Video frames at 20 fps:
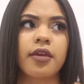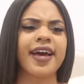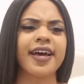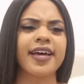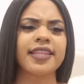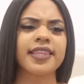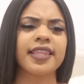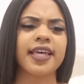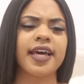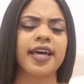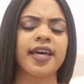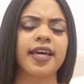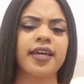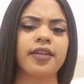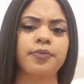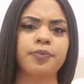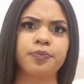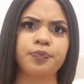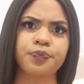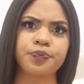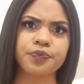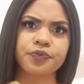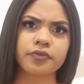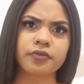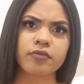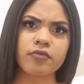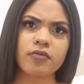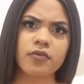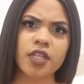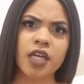And then
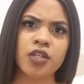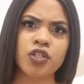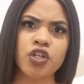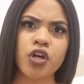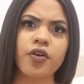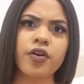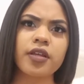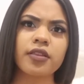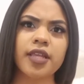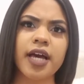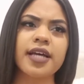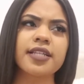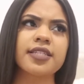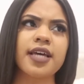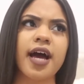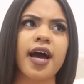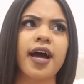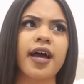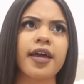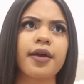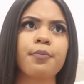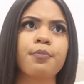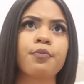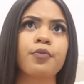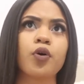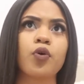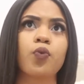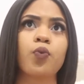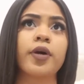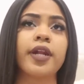during that
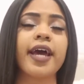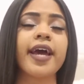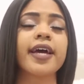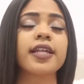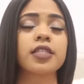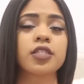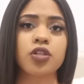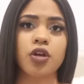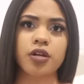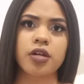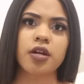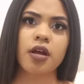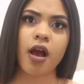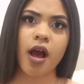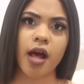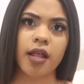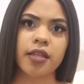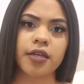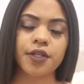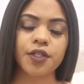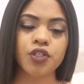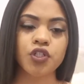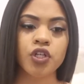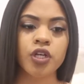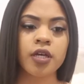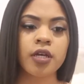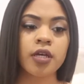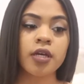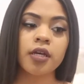time, when I had started college,